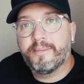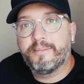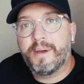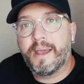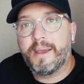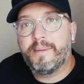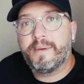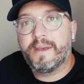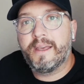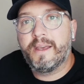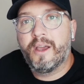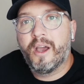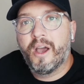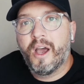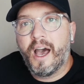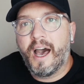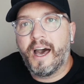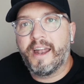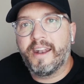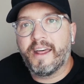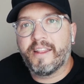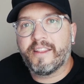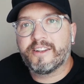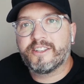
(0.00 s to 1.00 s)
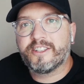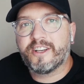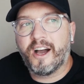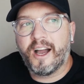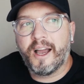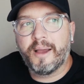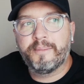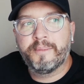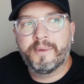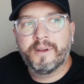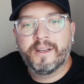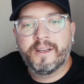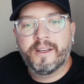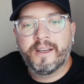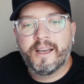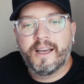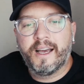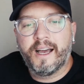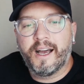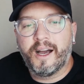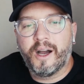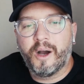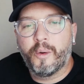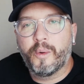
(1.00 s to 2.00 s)
maybe another time
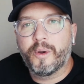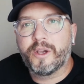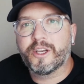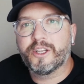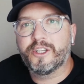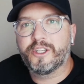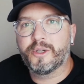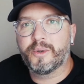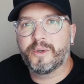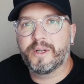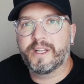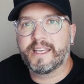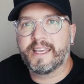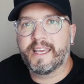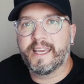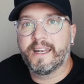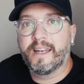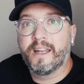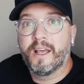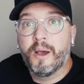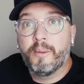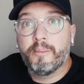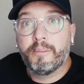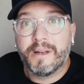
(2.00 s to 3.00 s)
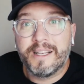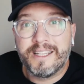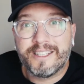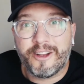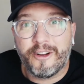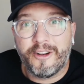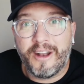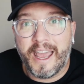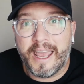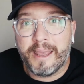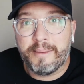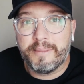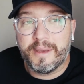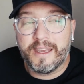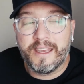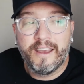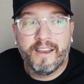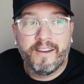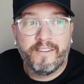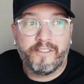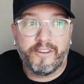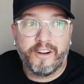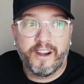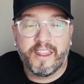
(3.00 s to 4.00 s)
we could do it again. Please don't hate me
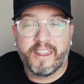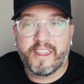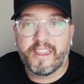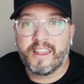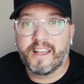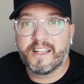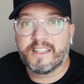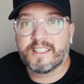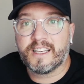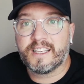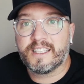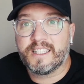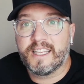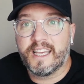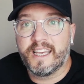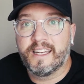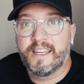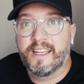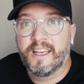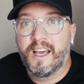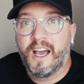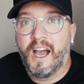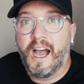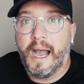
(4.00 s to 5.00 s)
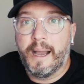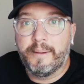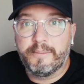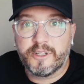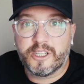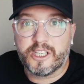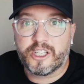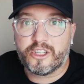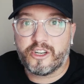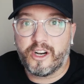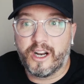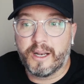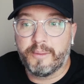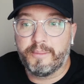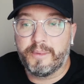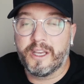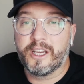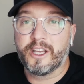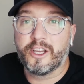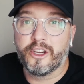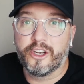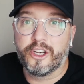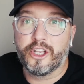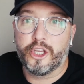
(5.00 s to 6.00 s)
for any of the things I said. I'm just trying to be a
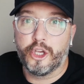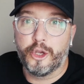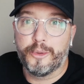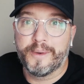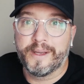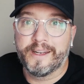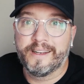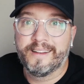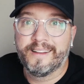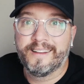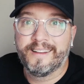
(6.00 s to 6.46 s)
good human.